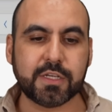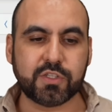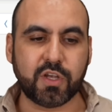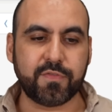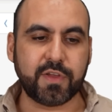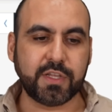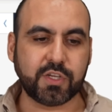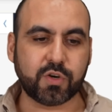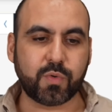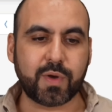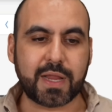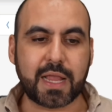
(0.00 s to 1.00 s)
so if you need to
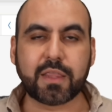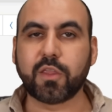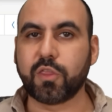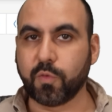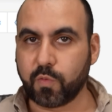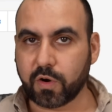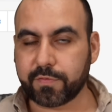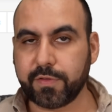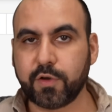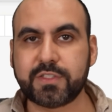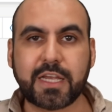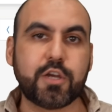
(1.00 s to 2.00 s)
create the
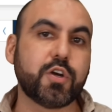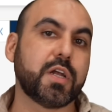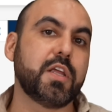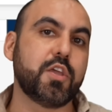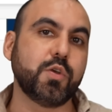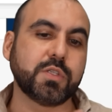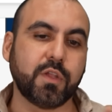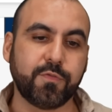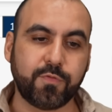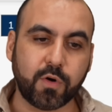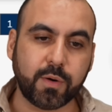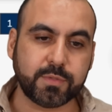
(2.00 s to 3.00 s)
workflows that you're gonna use in the
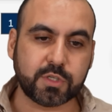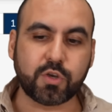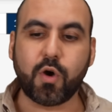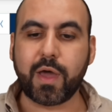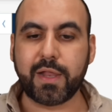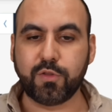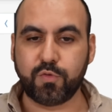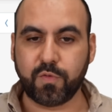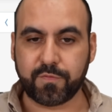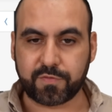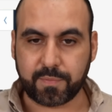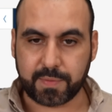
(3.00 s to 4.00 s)
forms, go ahead and do
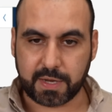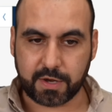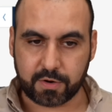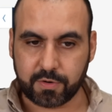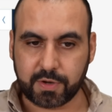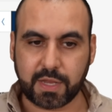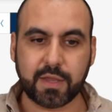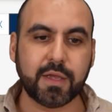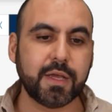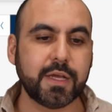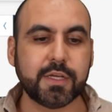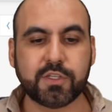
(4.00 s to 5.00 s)
them from here, okay?
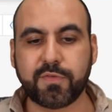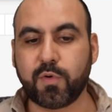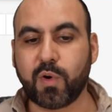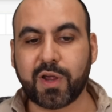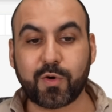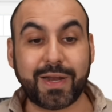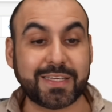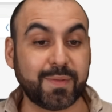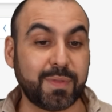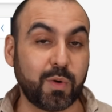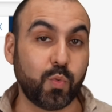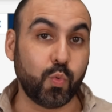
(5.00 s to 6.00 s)
So if you wanna create
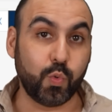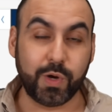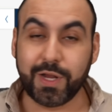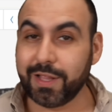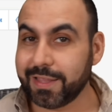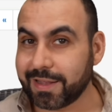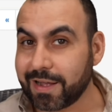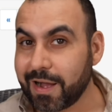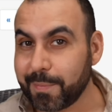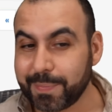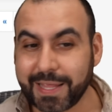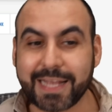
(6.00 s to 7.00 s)
something really
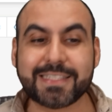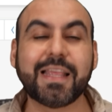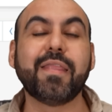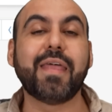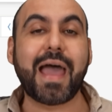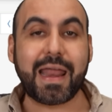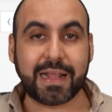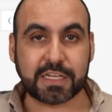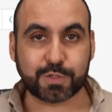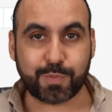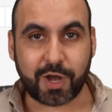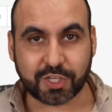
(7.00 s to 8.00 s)
complex, that
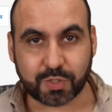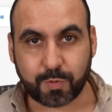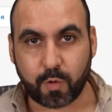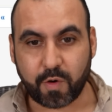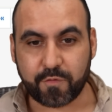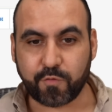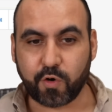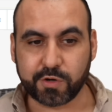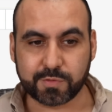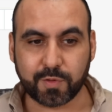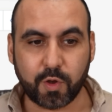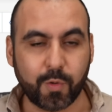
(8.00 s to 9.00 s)
is possible with
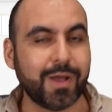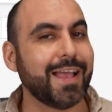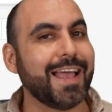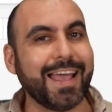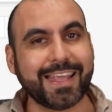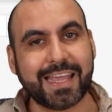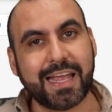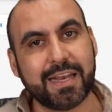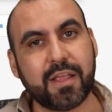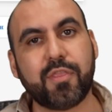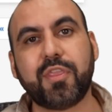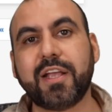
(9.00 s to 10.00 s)
FormsFlow.
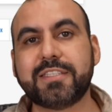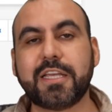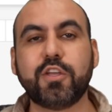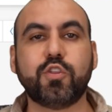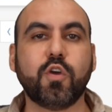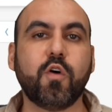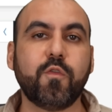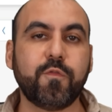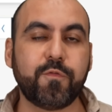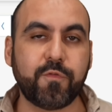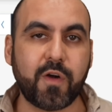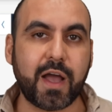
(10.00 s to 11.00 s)
Again, things that you don't
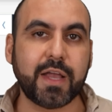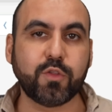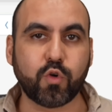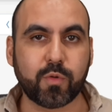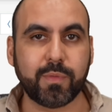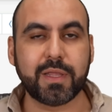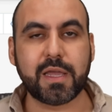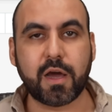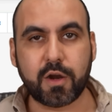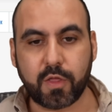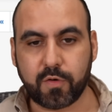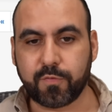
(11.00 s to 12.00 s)
find normally
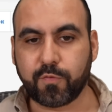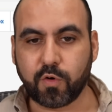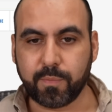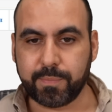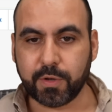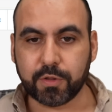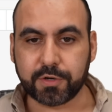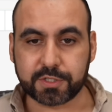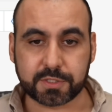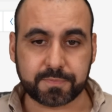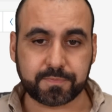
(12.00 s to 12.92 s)
on other form builders.